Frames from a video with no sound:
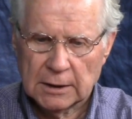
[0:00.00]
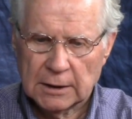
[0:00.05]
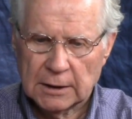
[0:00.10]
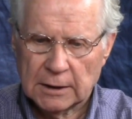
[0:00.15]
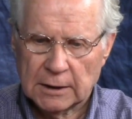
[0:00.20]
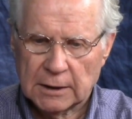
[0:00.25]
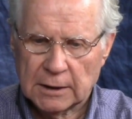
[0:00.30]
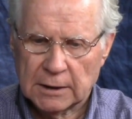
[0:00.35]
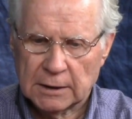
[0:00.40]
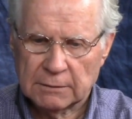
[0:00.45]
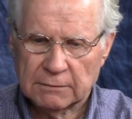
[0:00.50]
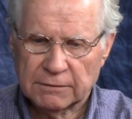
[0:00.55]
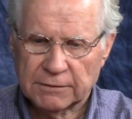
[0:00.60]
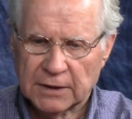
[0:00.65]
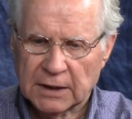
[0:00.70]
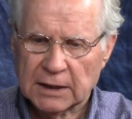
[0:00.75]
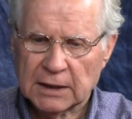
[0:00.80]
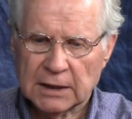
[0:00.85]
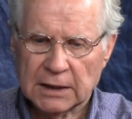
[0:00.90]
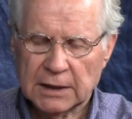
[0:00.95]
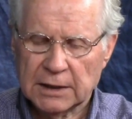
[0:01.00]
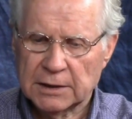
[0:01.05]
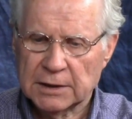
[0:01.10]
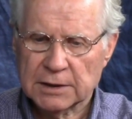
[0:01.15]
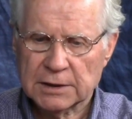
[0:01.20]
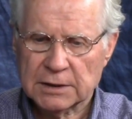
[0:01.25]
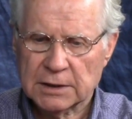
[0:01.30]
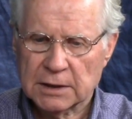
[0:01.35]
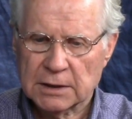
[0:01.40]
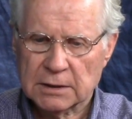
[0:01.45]
And finally, he
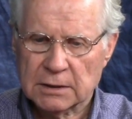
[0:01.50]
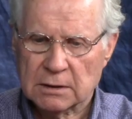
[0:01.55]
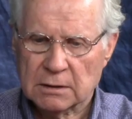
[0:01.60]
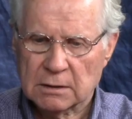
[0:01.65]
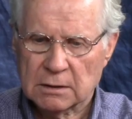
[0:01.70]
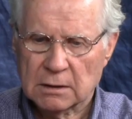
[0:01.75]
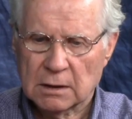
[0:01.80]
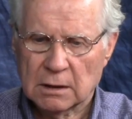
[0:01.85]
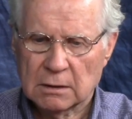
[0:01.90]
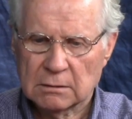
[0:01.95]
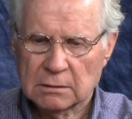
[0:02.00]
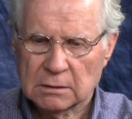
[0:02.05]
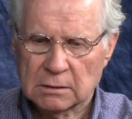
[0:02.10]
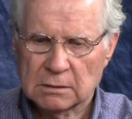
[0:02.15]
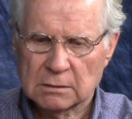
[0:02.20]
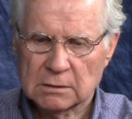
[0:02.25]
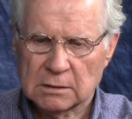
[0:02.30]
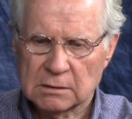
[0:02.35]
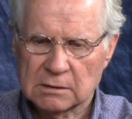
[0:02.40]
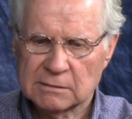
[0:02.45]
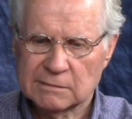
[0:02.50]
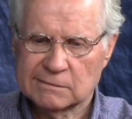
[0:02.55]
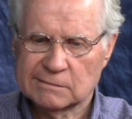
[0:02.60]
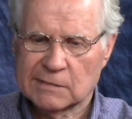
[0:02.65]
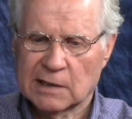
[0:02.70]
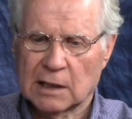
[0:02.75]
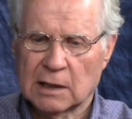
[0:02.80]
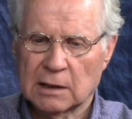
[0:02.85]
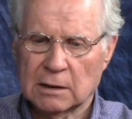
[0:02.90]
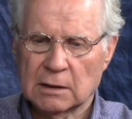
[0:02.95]
just says,
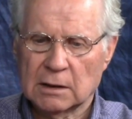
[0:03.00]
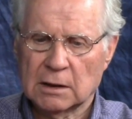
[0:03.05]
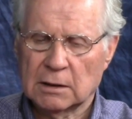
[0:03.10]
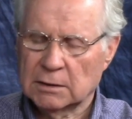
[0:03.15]
oh,